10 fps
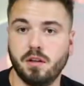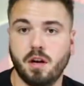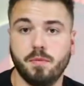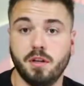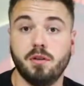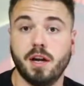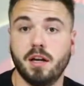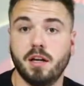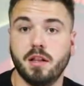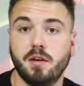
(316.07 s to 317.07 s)
I mean, you
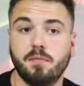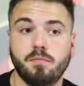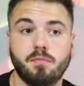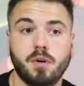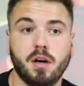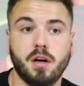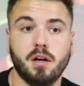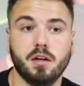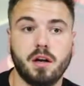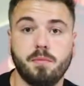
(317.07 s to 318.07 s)
can get them, but
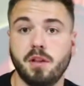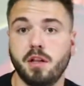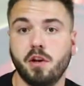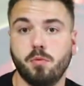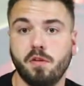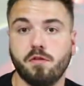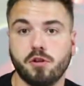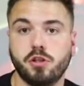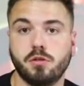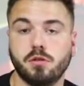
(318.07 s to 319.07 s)
I mean, they would be for
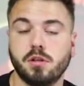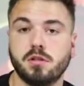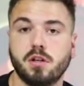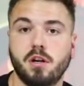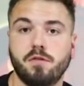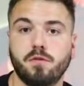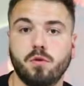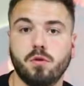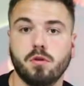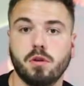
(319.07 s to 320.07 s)
children and stuff,
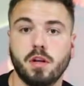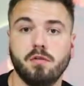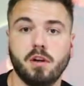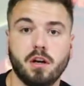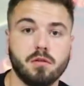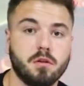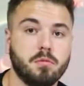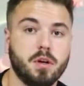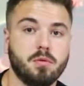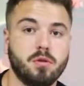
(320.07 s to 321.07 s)
or even elderly
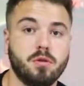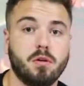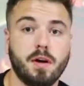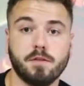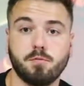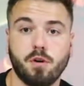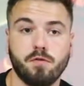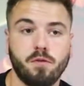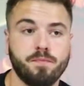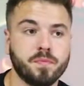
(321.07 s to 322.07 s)
people who don't have a
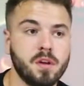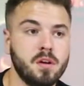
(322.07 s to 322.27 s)
smartphone.